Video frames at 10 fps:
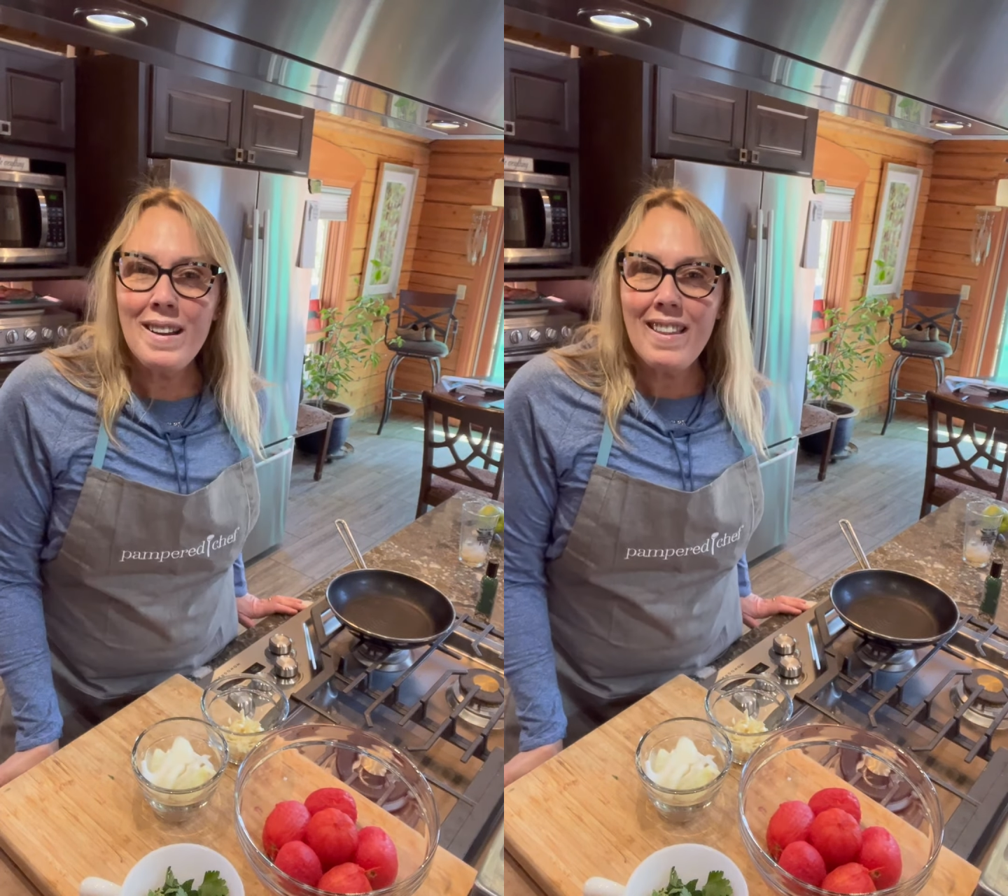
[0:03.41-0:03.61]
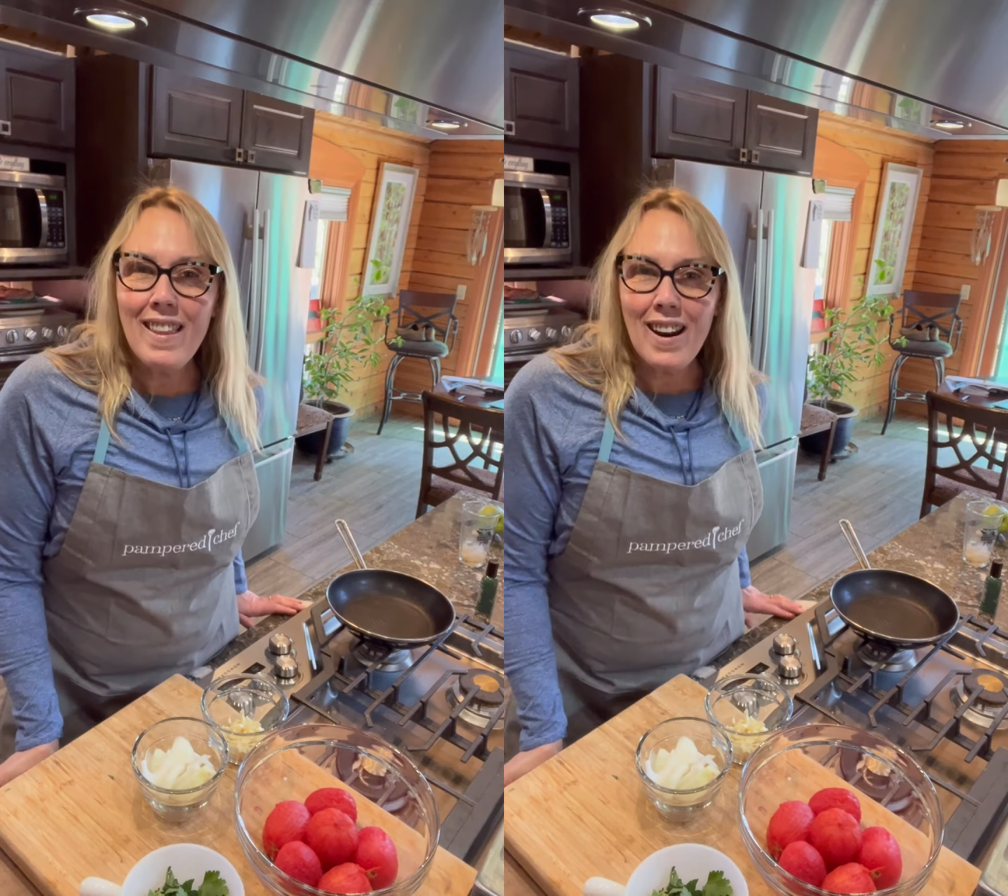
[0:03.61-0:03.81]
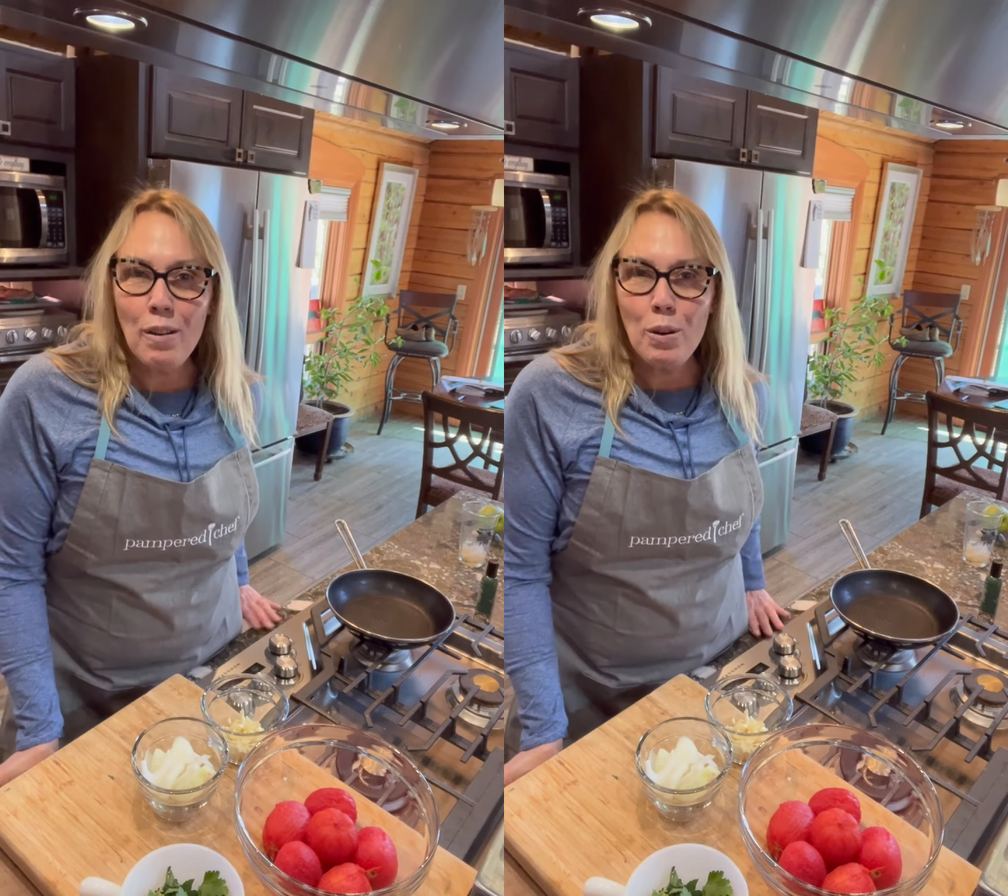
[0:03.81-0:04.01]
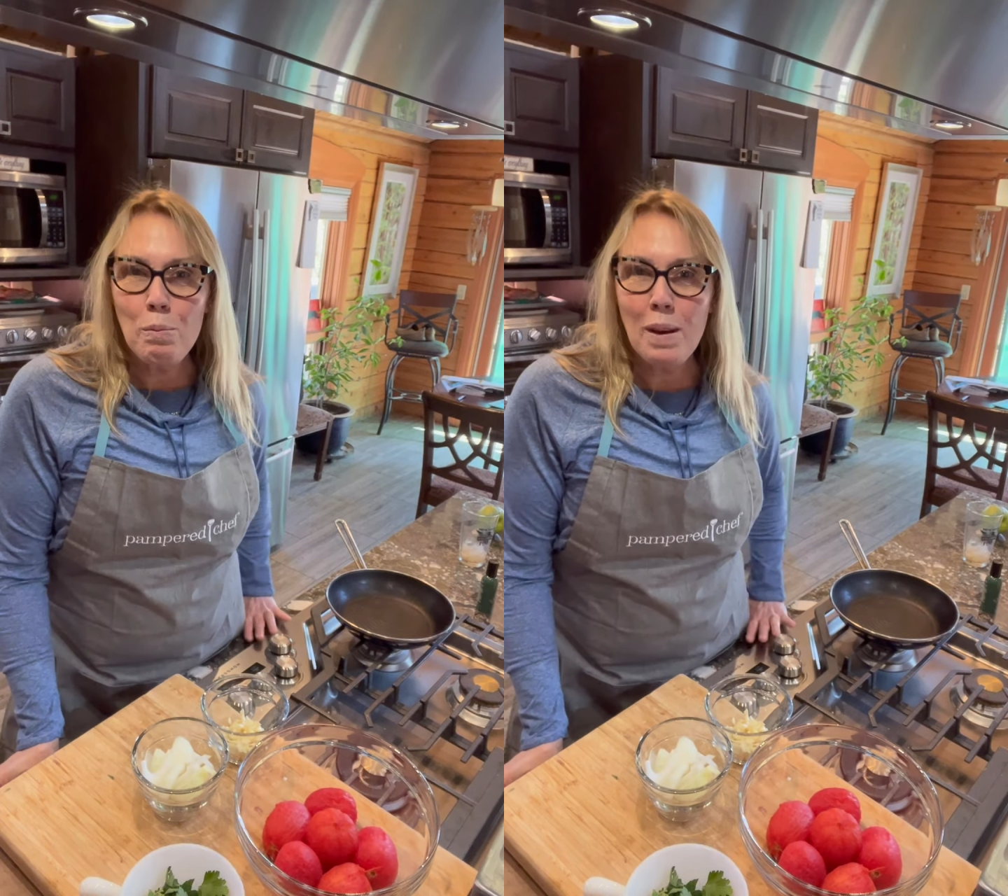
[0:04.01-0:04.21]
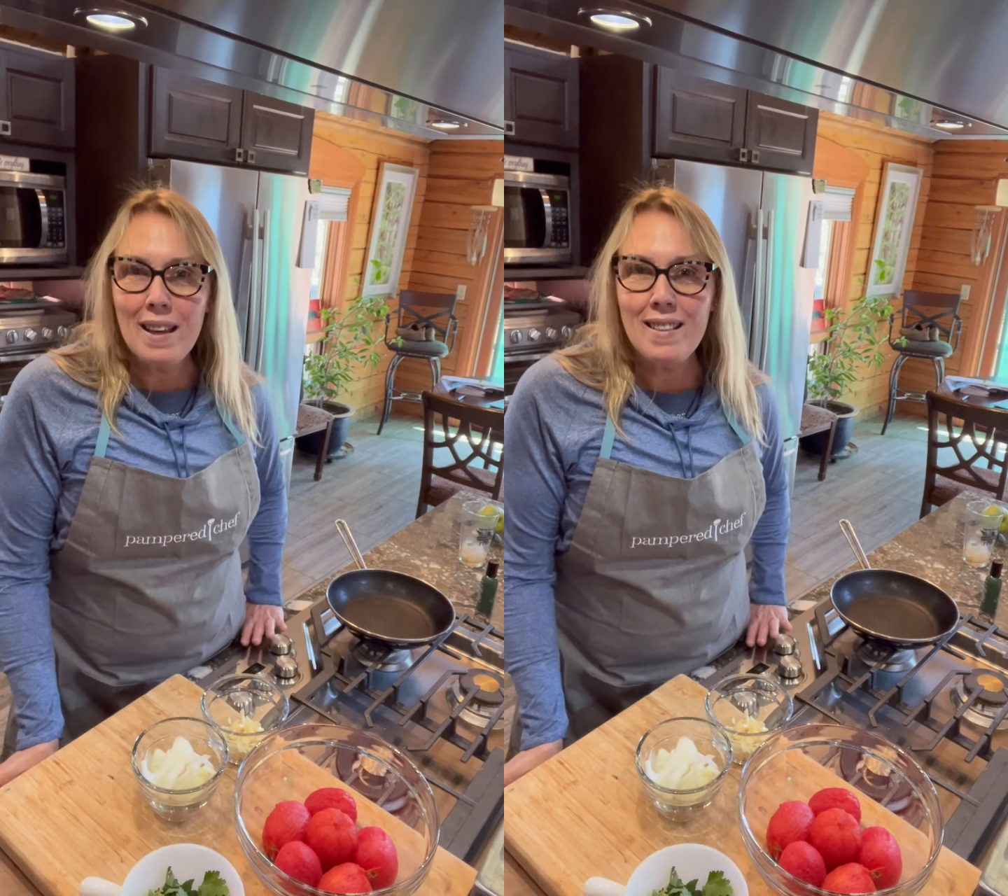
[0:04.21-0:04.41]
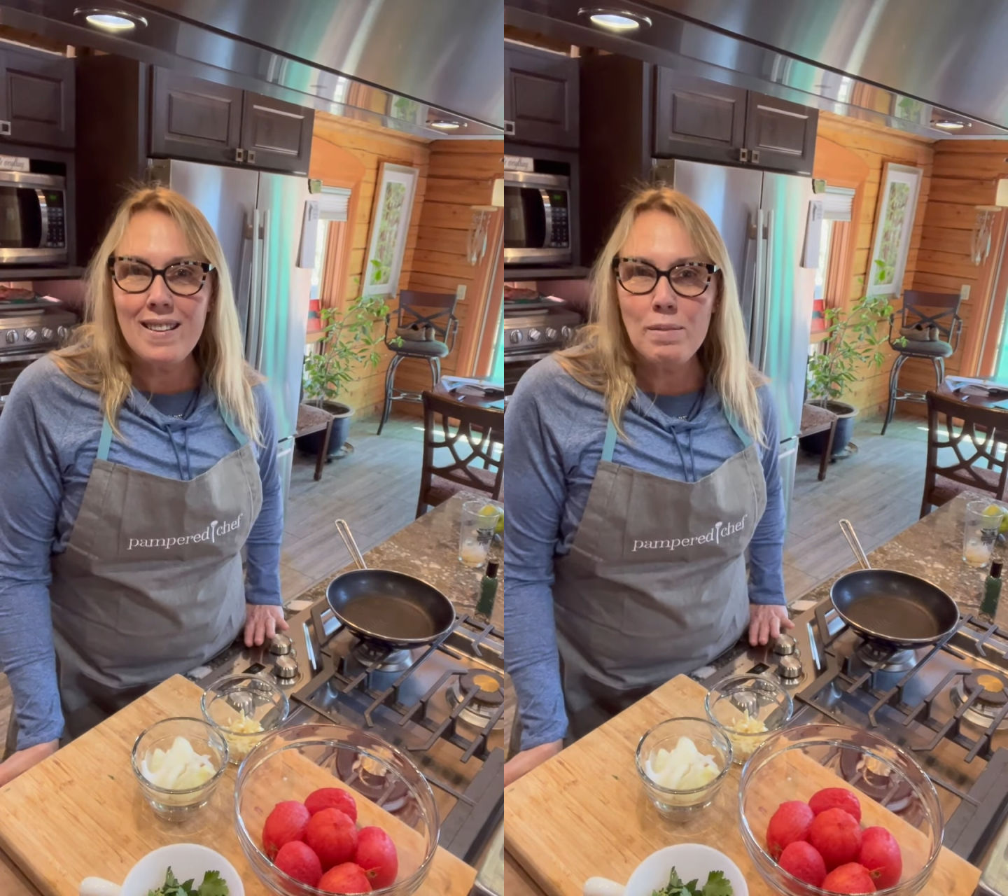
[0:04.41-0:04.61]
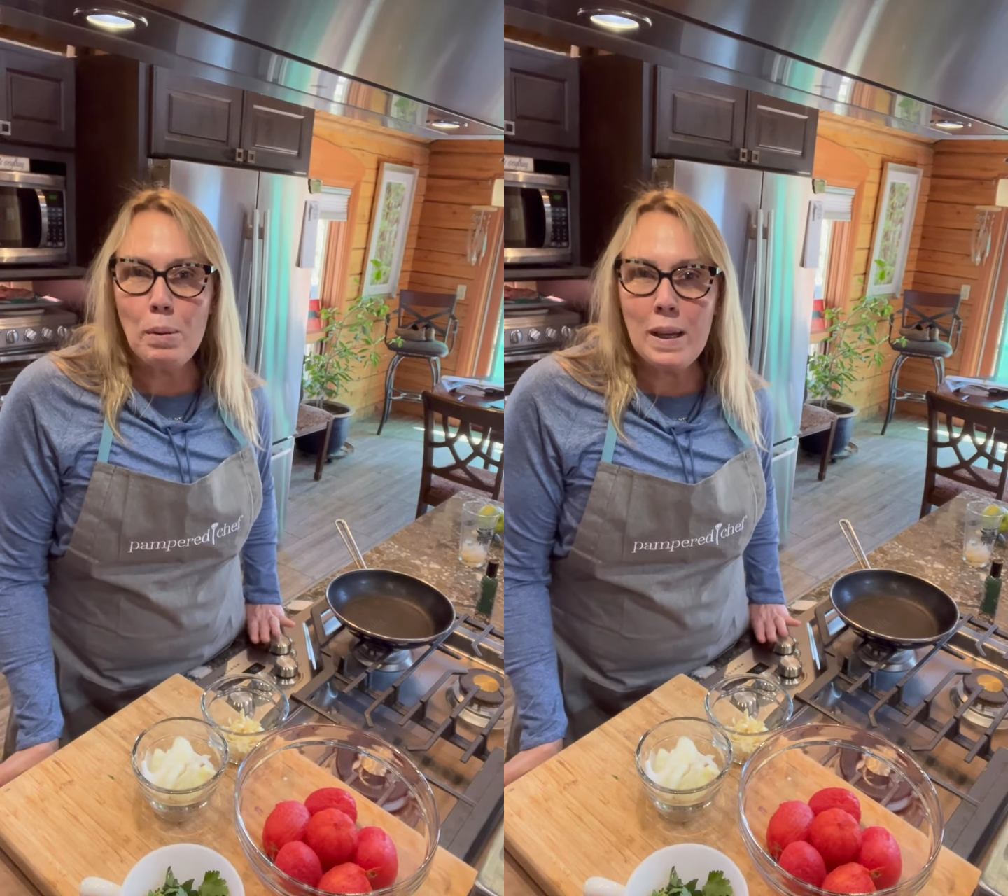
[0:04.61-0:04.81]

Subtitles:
that I would make the